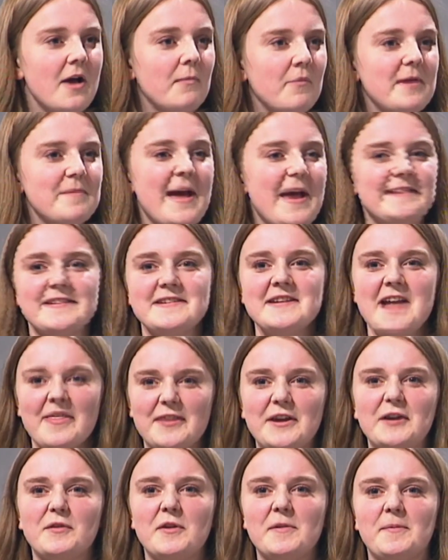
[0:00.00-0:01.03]
We met
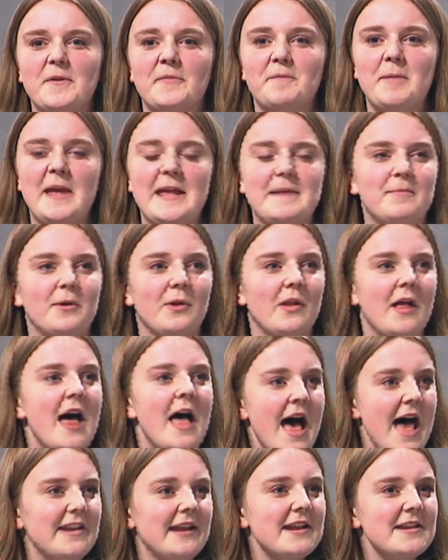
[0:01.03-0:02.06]
another group of people
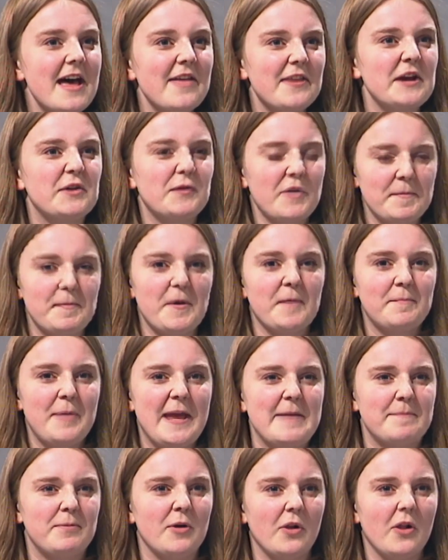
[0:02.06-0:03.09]
and another group of
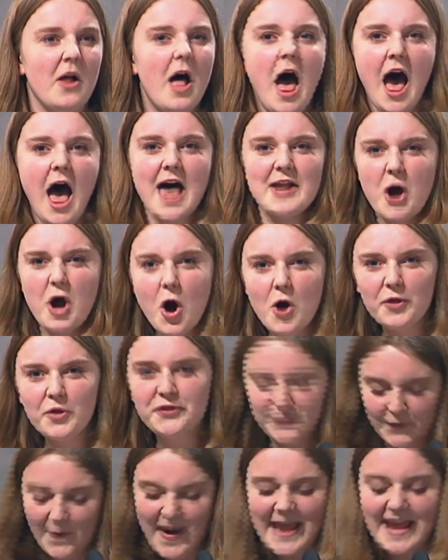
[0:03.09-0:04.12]
people, and all
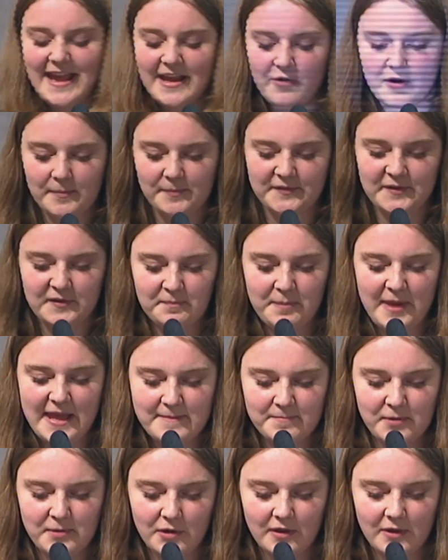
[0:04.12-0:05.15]
three groups of
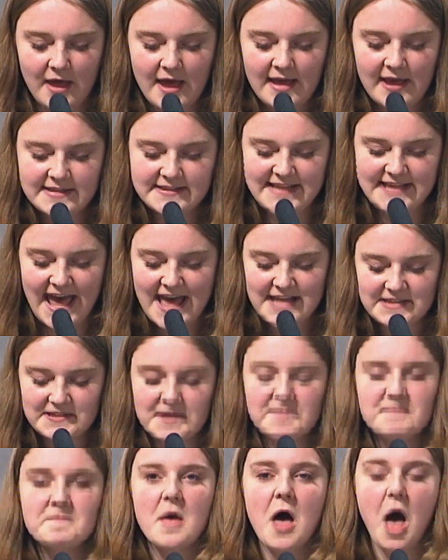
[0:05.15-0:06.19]
people said,
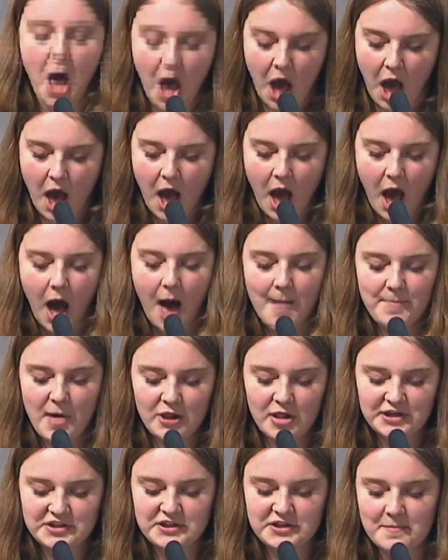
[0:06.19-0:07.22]

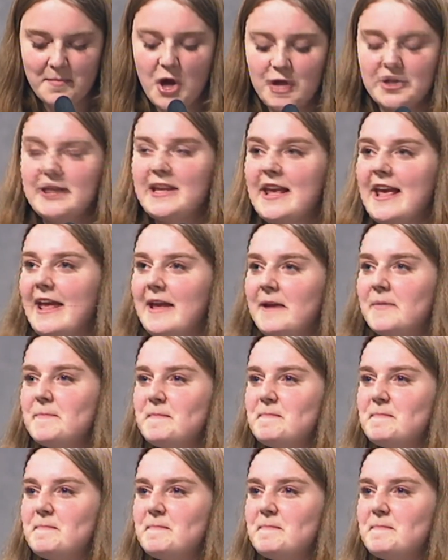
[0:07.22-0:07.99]
Abolish the monarchy.